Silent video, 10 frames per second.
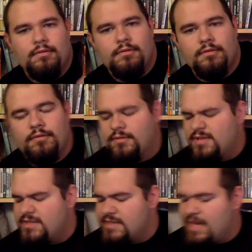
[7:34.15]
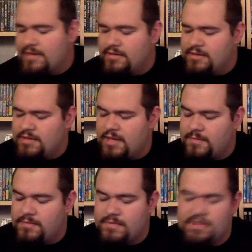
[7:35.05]
This is actually
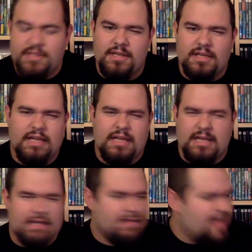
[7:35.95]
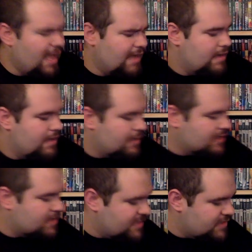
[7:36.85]
game is not
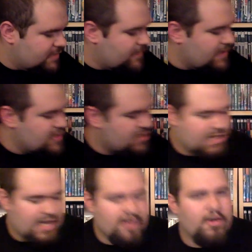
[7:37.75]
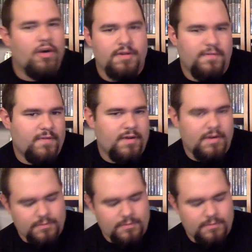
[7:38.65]
expensive. It's just kind of hard to find.